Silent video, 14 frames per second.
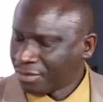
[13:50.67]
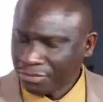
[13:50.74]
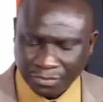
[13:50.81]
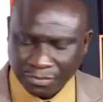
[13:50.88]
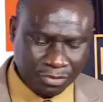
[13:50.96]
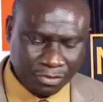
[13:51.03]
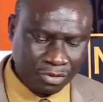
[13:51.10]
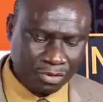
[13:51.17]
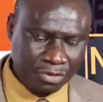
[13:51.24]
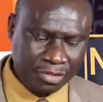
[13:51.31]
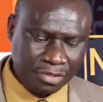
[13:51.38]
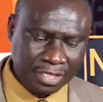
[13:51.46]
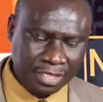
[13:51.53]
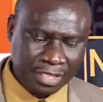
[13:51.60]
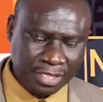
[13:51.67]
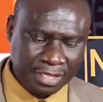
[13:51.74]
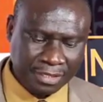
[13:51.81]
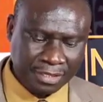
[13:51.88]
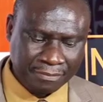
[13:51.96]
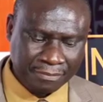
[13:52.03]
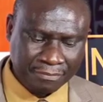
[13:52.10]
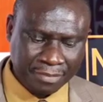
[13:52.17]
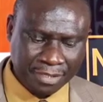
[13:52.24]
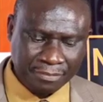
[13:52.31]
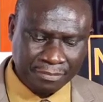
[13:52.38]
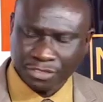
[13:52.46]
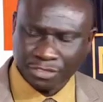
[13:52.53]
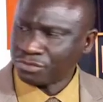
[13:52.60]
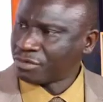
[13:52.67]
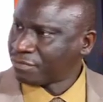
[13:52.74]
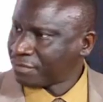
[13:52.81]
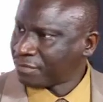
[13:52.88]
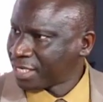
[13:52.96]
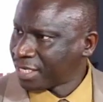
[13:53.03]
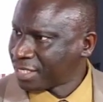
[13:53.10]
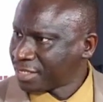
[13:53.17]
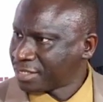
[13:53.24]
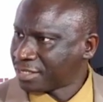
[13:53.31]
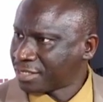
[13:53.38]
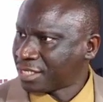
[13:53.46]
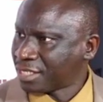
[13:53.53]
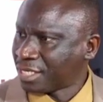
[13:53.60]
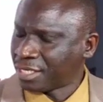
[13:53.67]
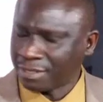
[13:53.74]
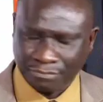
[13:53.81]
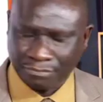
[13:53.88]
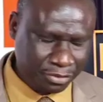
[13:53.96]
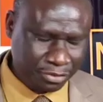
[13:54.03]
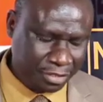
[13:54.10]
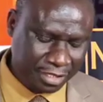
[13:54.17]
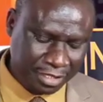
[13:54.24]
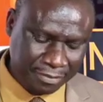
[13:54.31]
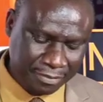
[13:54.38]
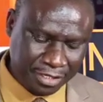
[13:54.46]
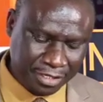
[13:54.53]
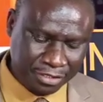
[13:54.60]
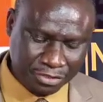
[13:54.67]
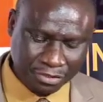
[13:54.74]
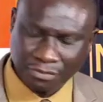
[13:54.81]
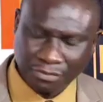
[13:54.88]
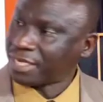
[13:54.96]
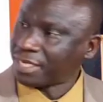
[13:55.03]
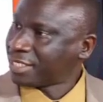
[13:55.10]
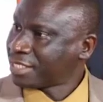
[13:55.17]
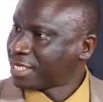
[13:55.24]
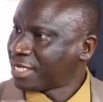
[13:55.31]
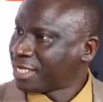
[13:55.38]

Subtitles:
We called the Minister of Finance, the Minister of Health,